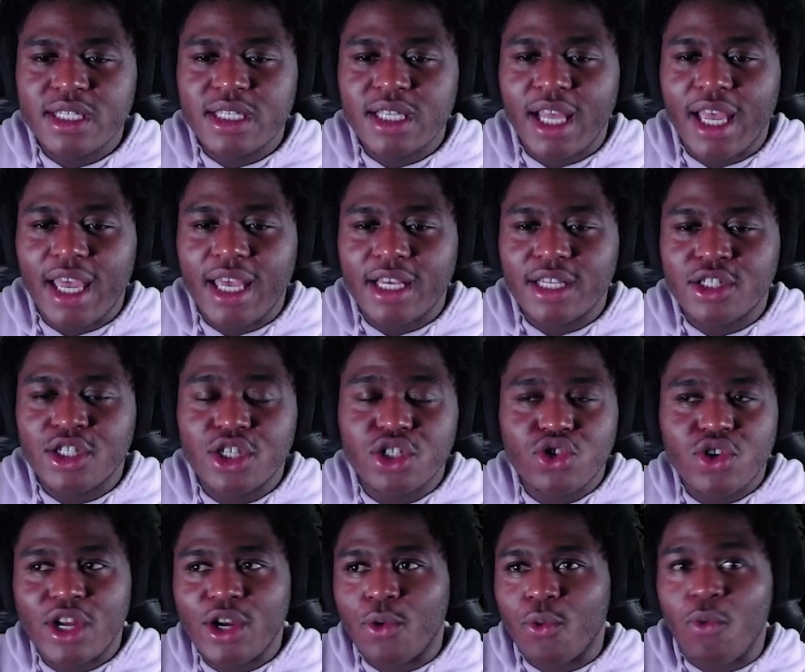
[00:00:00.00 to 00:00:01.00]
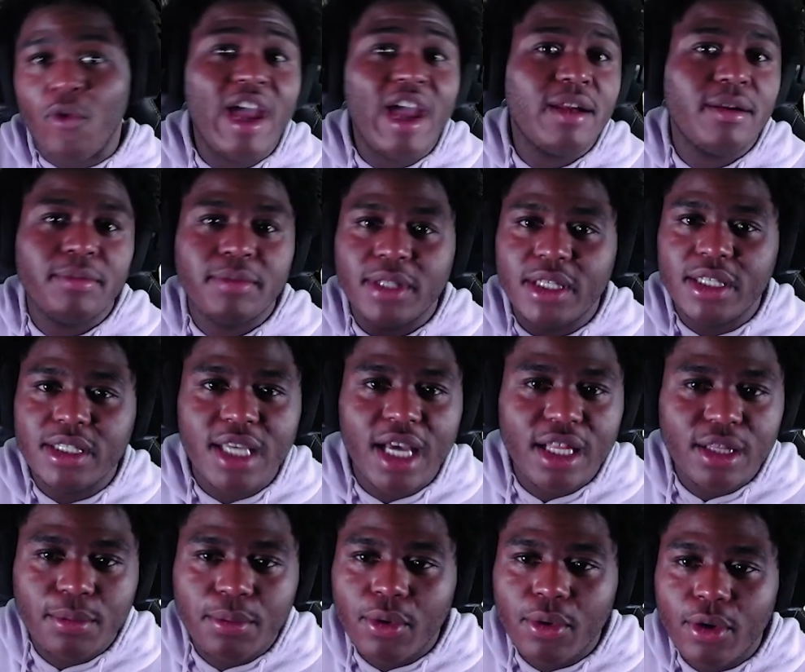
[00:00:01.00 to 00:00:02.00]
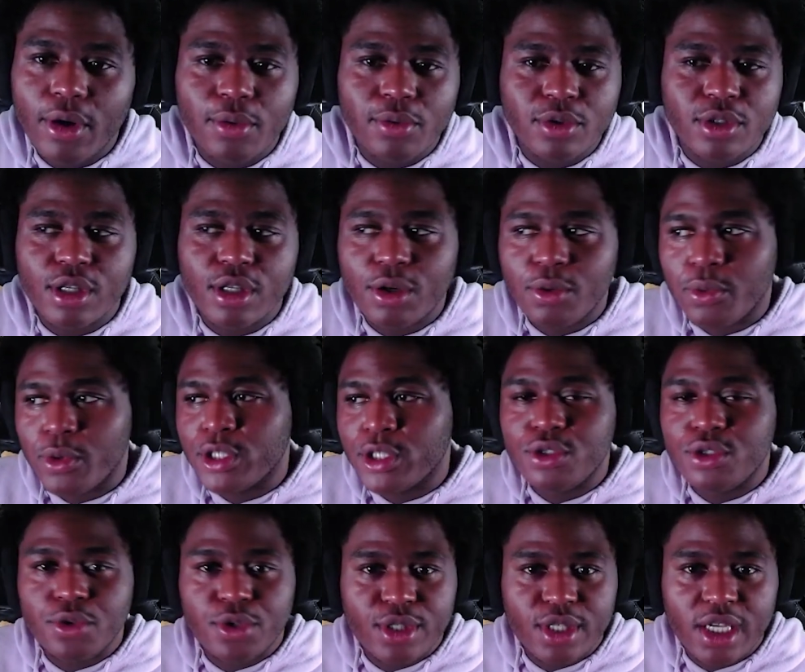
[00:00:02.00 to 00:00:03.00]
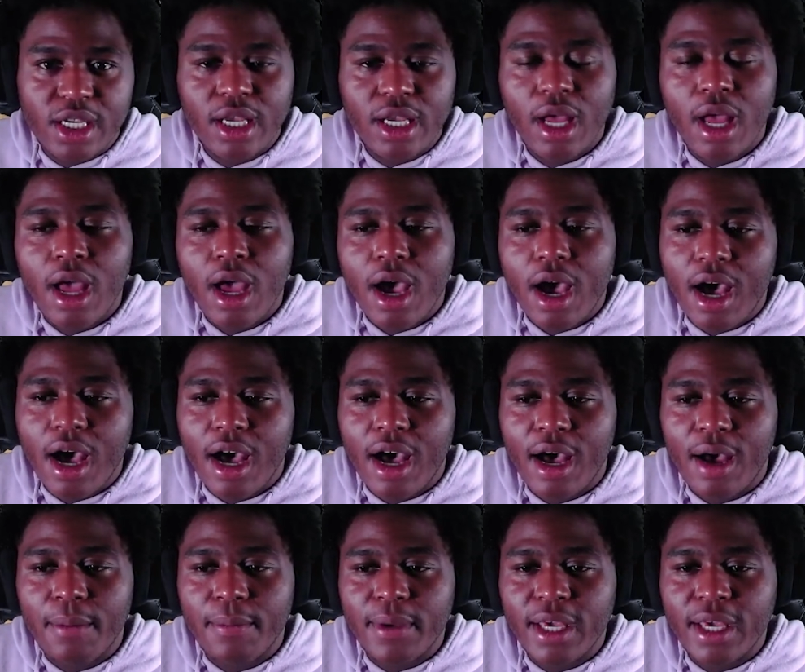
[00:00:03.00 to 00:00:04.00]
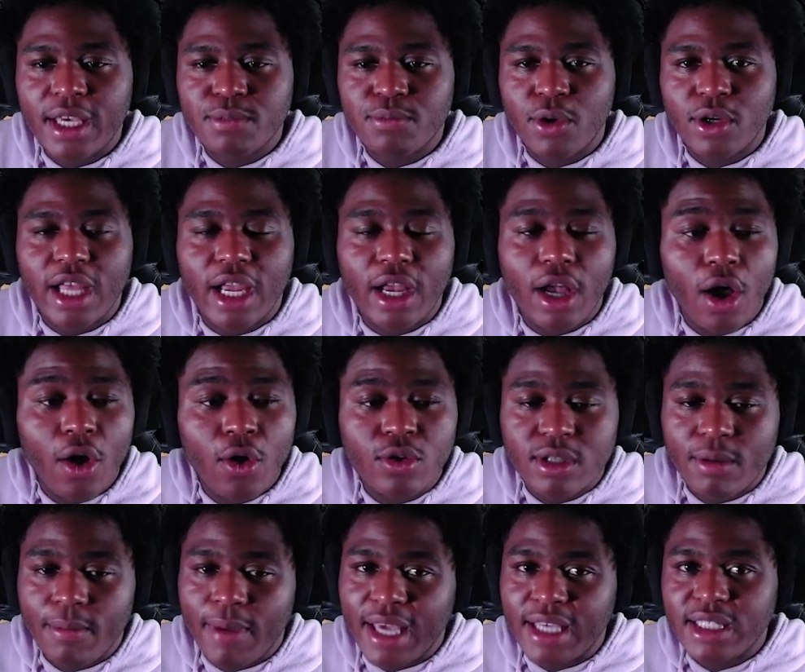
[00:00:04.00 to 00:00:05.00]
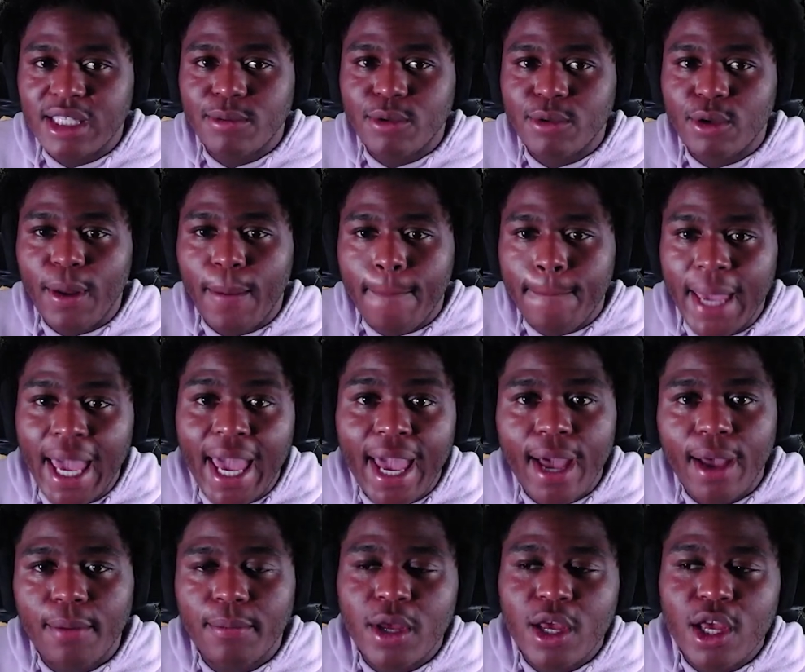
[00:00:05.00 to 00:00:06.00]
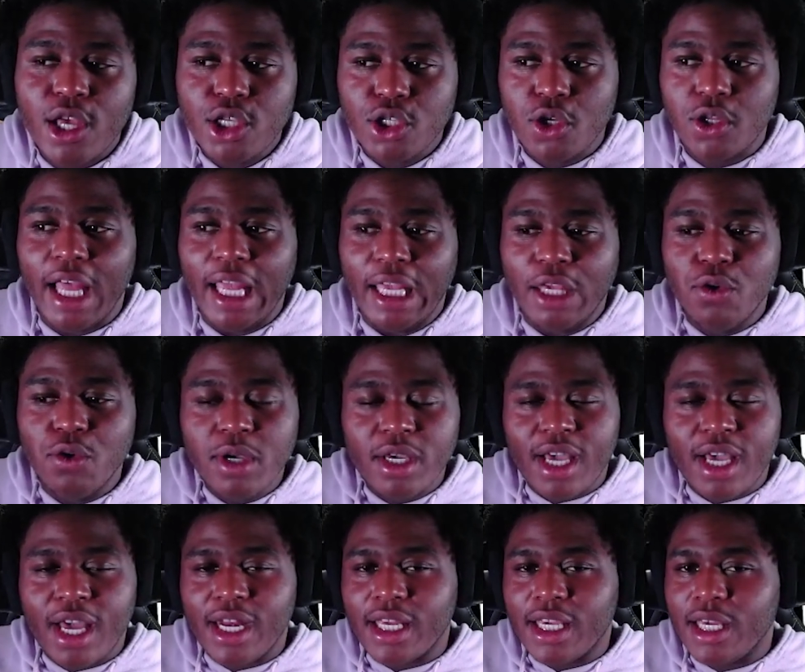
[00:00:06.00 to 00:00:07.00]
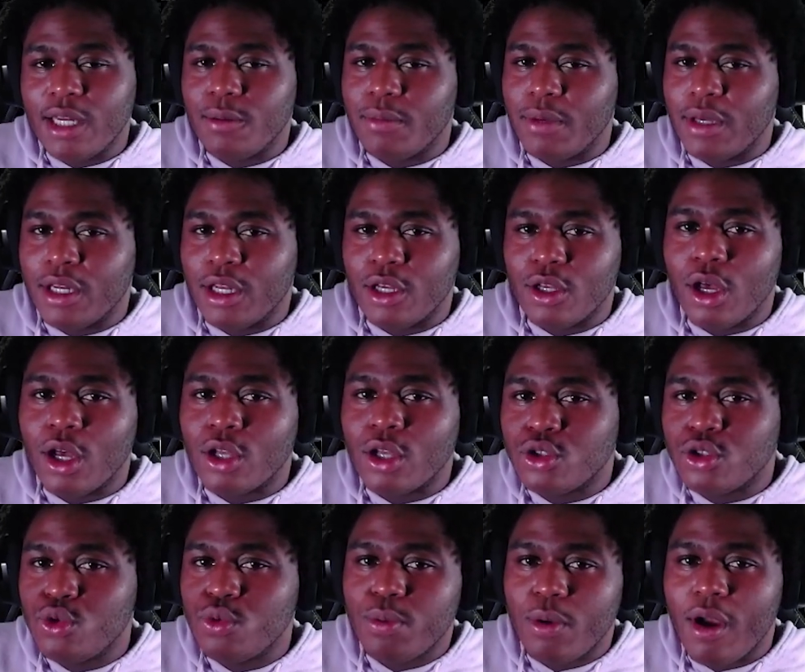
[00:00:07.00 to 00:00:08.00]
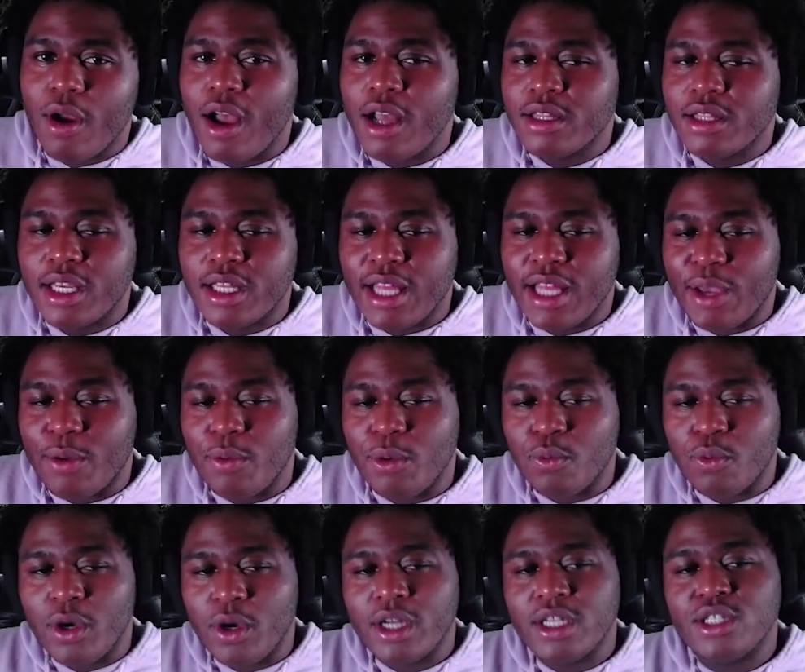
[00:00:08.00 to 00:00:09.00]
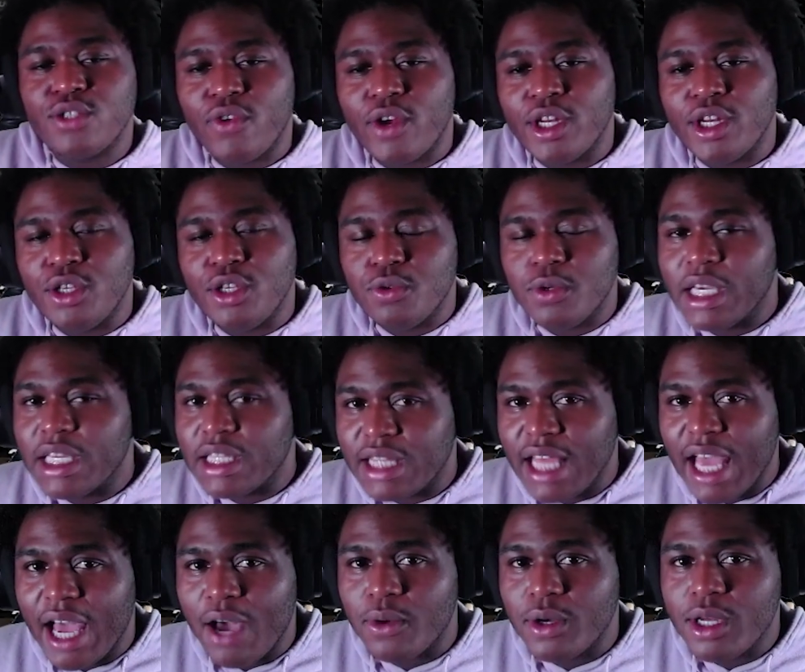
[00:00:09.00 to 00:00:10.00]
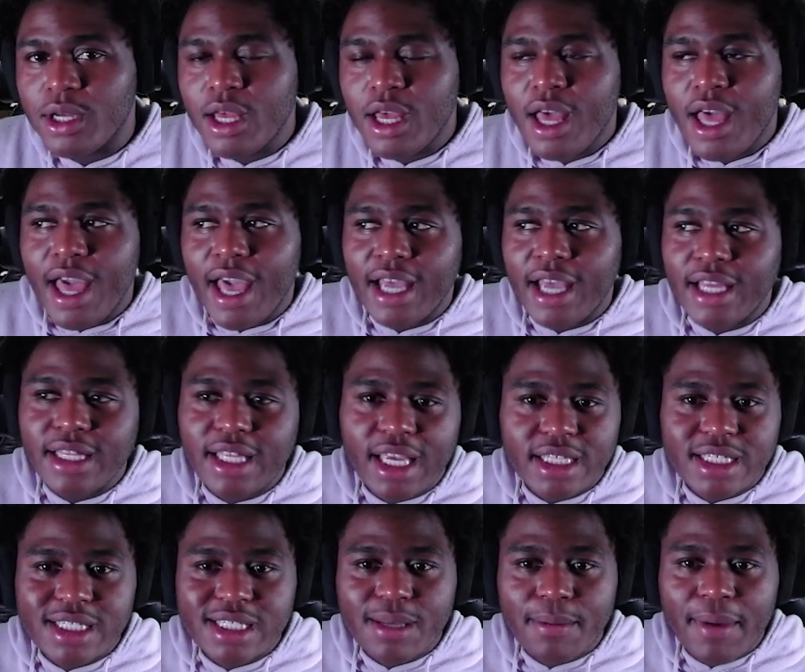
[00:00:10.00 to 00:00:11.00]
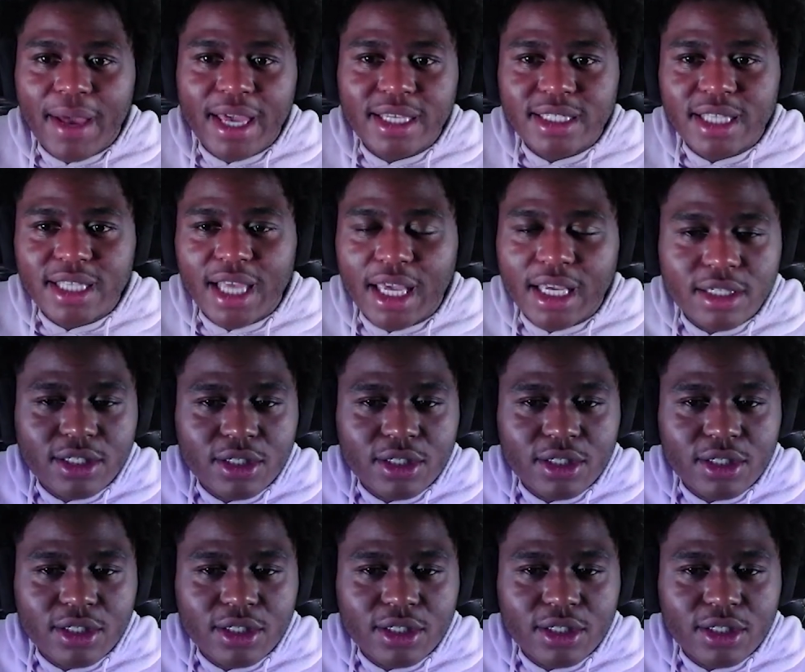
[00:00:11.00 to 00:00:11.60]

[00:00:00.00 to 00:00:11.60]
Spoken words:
like just trying to randomly teleport to what you see. It's more like, oh, somebody stepped on it, bam. So like you can kind of get them in a two-prong thing. Like when one is in front of you, you get that one, and then somebody's like